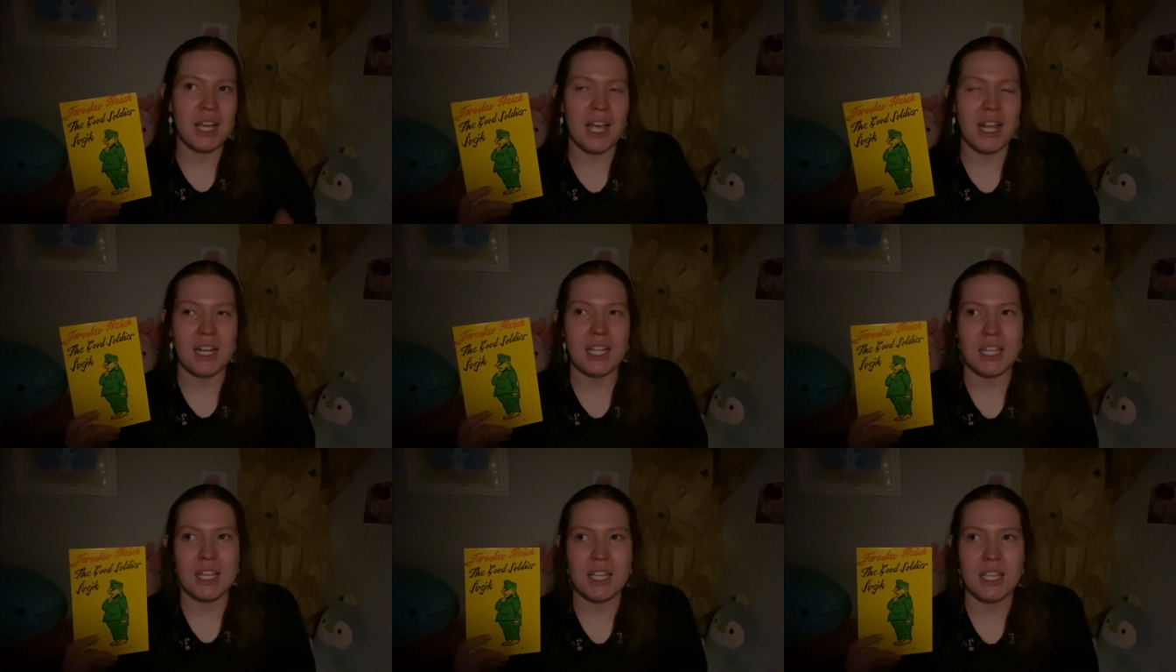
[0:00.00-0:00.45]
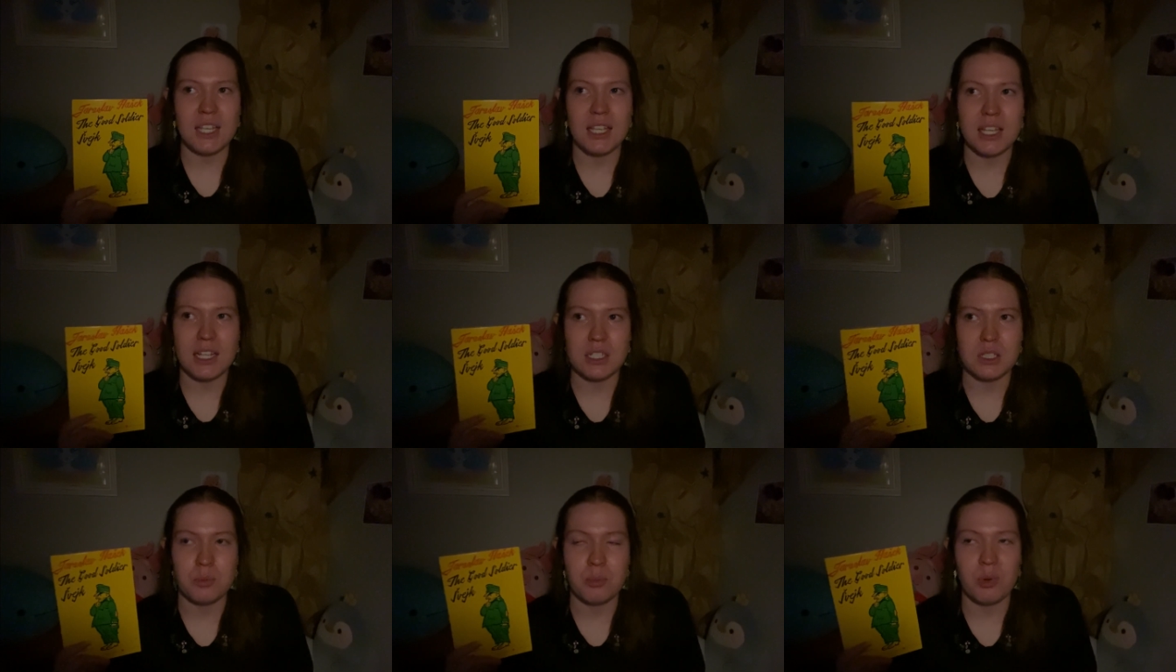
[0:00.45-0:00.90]
and he
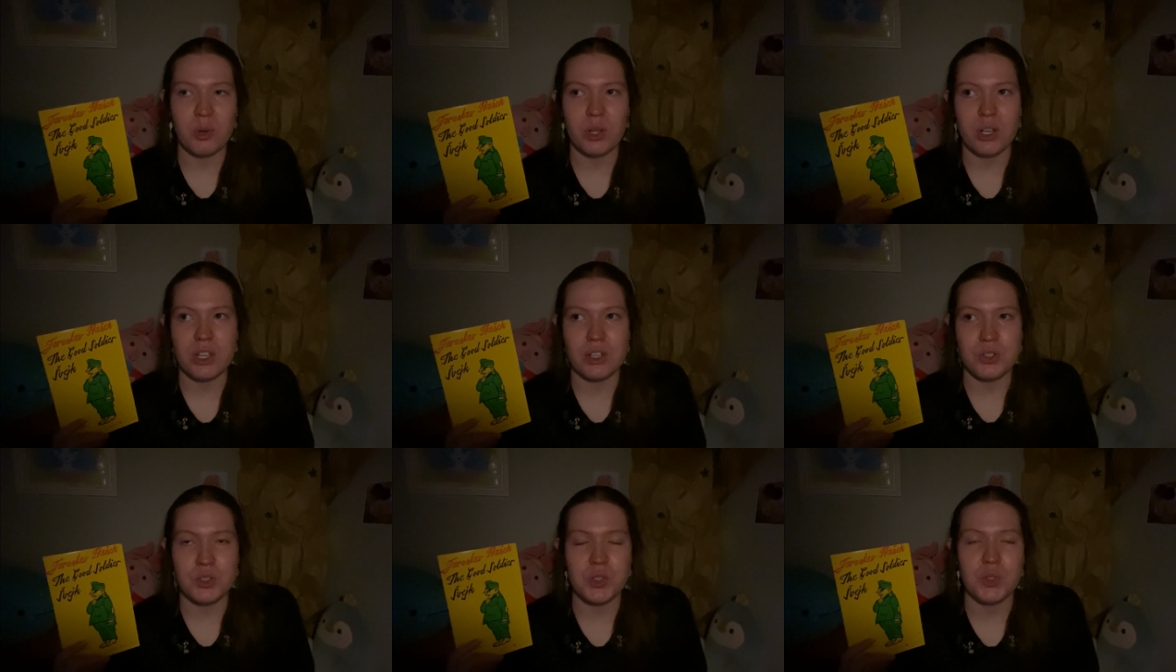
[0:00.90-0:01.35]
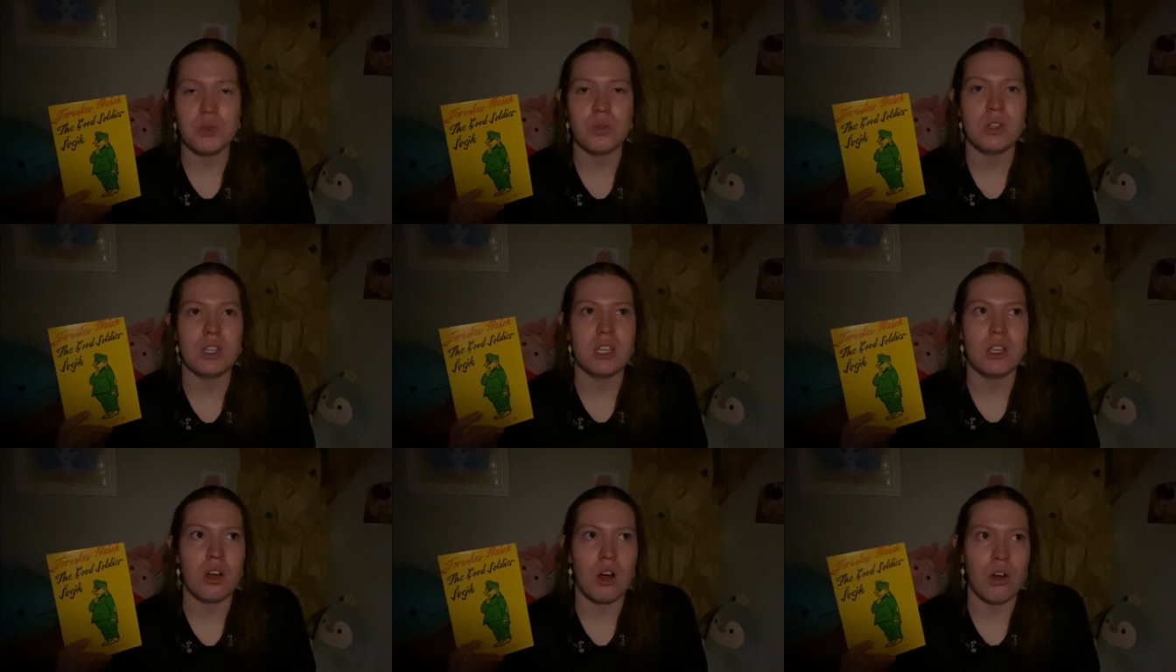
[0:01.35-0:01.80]
gets put into
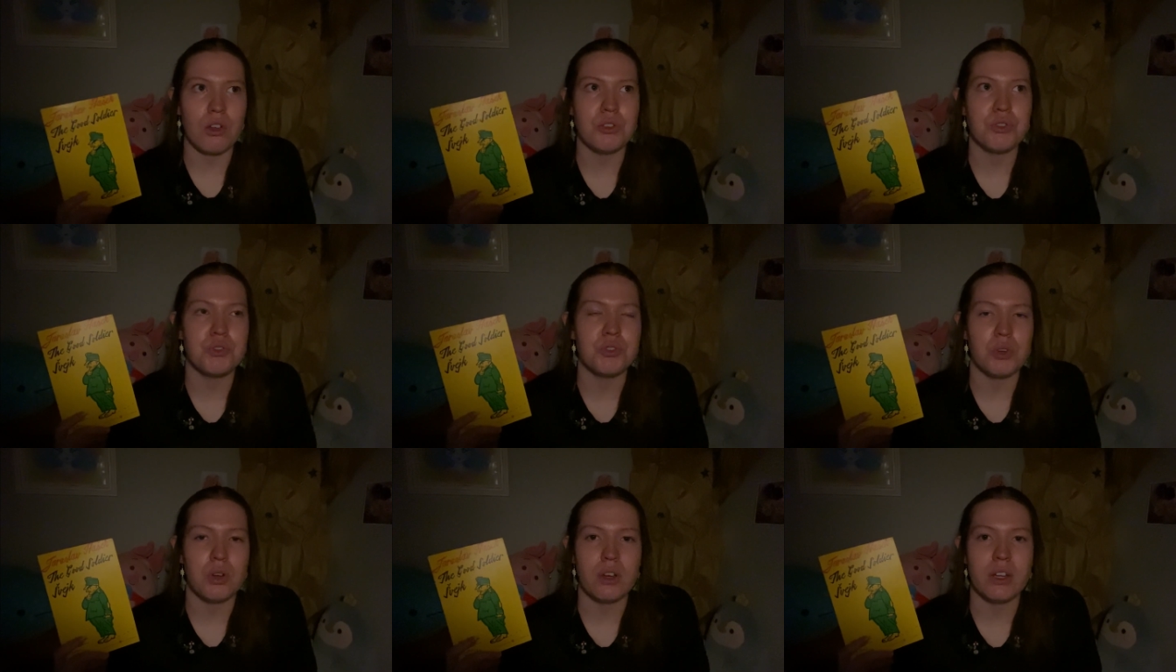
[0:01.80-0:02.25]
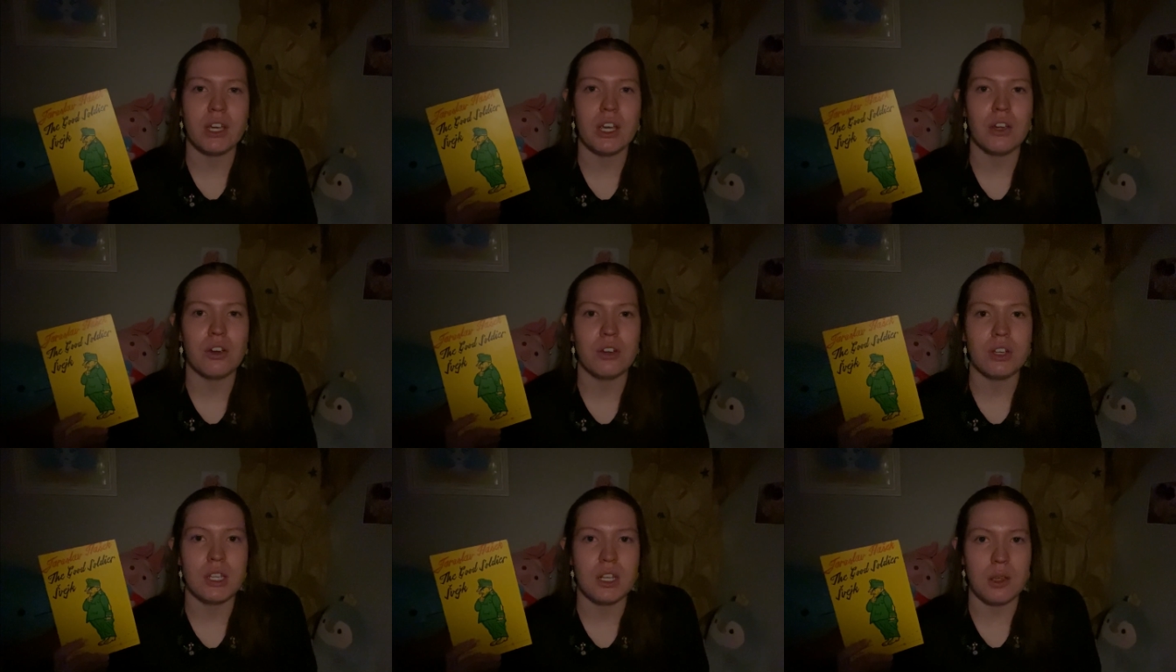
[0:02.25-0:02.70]
the
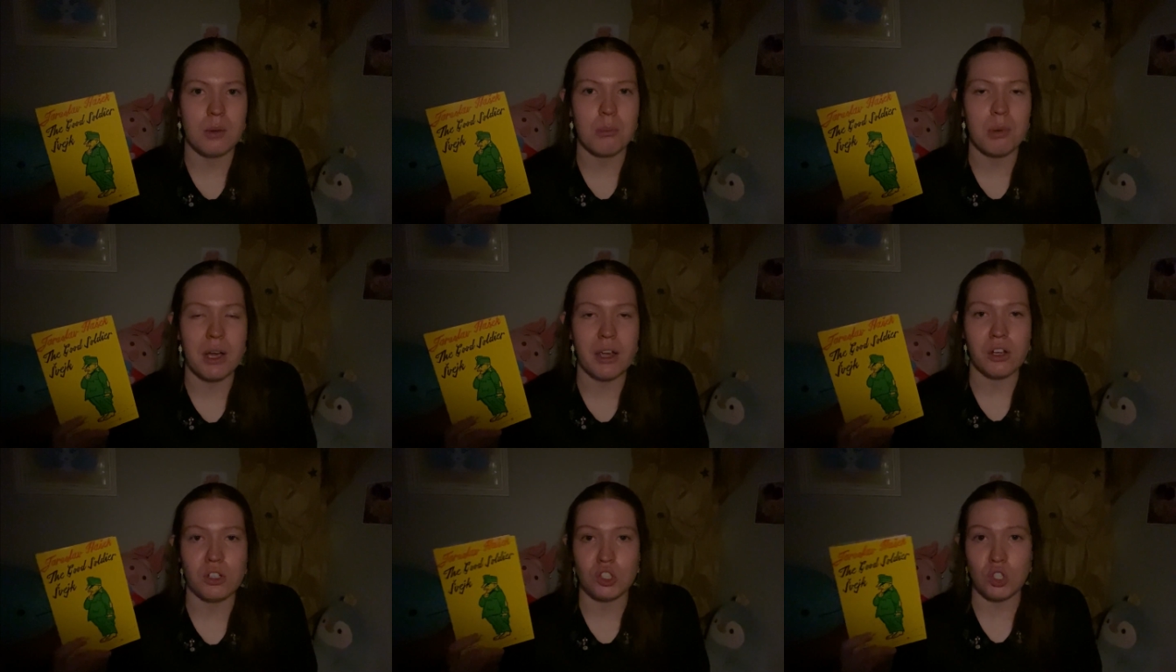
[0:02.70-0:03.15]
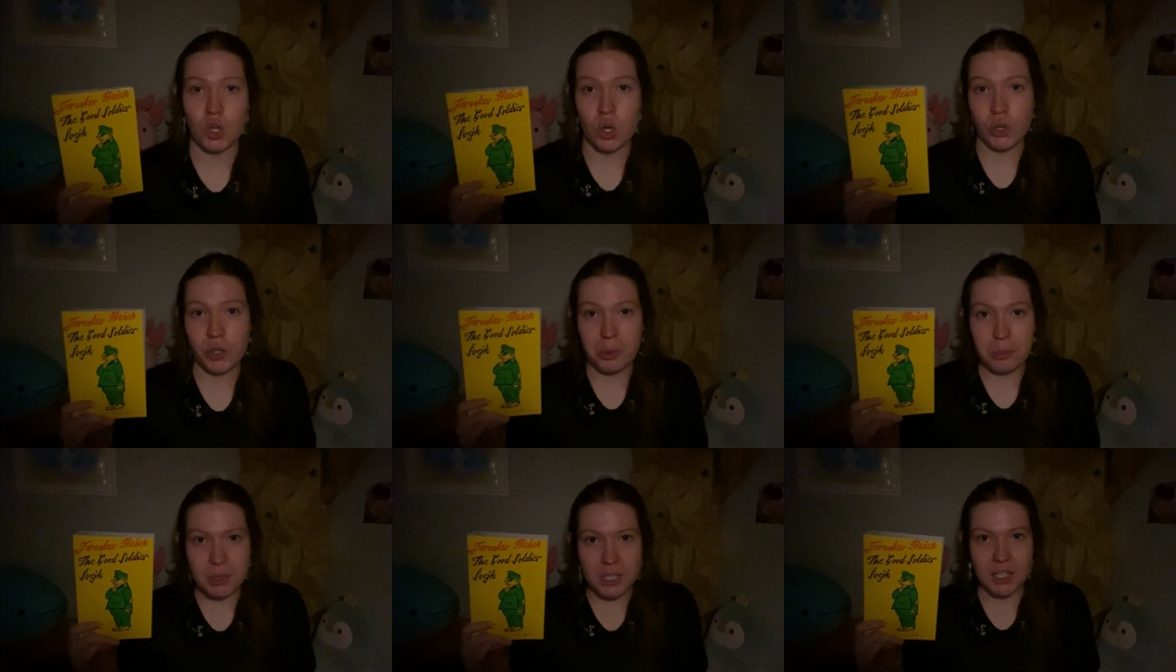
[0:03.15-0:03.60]
Austro-Hungarian Empire's
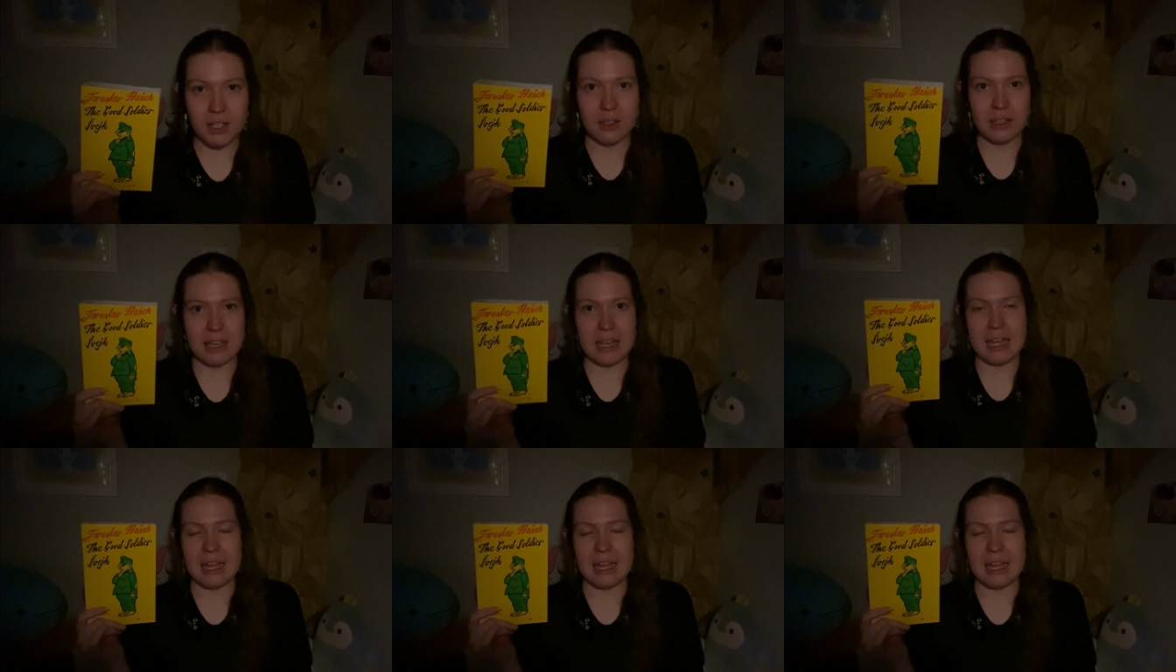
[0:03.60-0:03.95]
army,